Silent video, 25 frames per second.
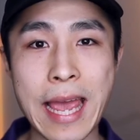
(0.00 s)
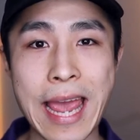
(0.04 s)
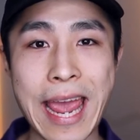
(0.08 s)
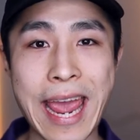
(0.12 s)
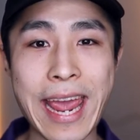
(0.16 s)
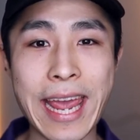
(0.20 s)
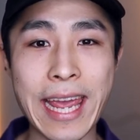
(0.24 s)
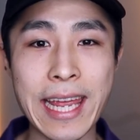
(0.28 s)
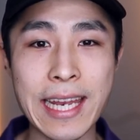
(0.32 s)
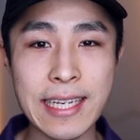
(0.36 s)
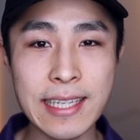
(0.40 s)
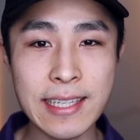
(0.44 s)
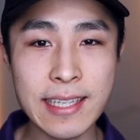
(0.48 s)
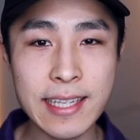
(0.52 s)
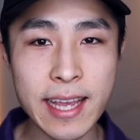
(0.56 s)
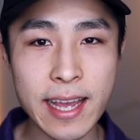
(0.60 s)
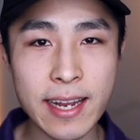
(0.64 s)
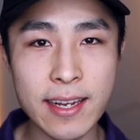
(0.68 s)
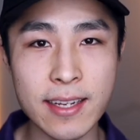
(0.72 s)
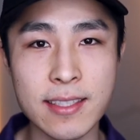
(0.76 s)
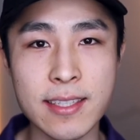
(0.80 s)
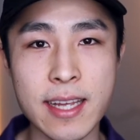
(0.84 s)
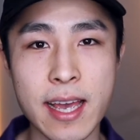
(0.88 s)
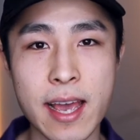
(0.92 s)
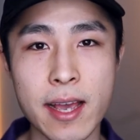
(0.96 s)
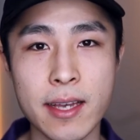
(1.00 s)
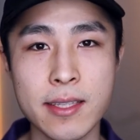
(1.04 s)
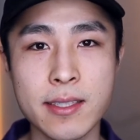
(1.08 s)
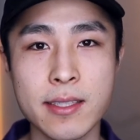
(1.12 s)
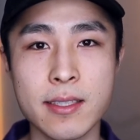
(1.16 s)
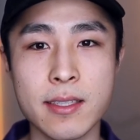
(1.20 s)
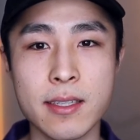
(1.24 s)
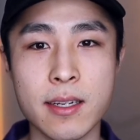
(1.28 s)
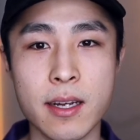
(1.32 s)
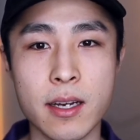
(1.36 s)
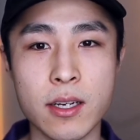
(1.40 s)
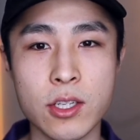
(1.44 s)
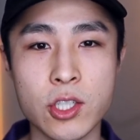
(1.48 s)
and get a tax
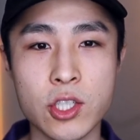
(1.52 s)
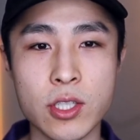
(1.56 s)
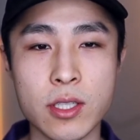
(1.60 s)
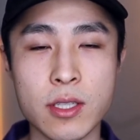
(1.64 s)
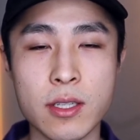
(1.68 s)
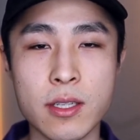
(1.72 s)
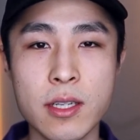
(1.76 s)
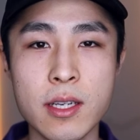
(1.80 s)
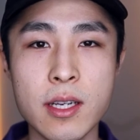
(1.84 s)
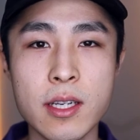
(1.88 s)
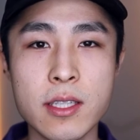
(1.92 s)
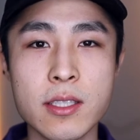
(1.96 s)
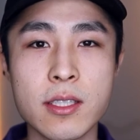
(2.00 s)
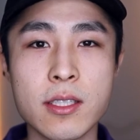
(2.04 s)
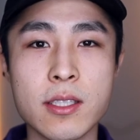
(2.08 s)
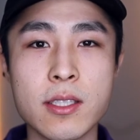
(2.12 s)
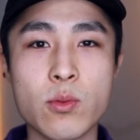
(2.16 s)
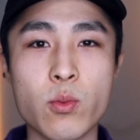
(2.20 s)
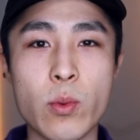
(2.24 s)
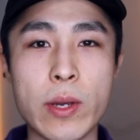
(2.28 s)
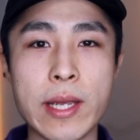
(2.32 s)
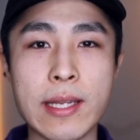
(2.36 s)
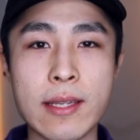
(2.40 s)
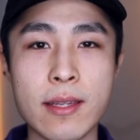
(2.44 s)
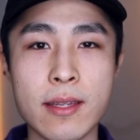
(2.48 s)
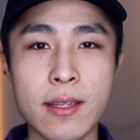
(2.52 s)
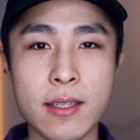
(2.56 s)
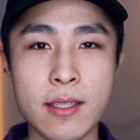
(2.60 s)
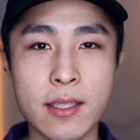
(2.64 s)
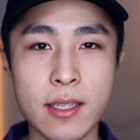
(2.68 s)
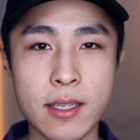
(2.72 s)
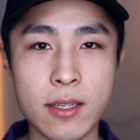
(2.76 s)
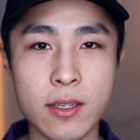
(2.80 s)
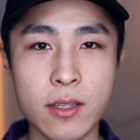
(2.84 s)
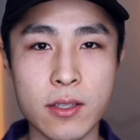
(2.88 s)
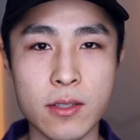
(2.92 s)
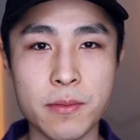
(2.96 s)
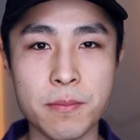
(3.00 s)
deduction to sweeten the
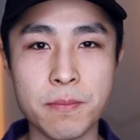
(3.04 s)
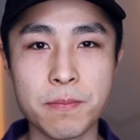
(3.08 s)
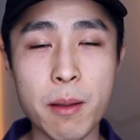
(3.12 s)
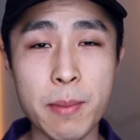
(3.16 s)
deal.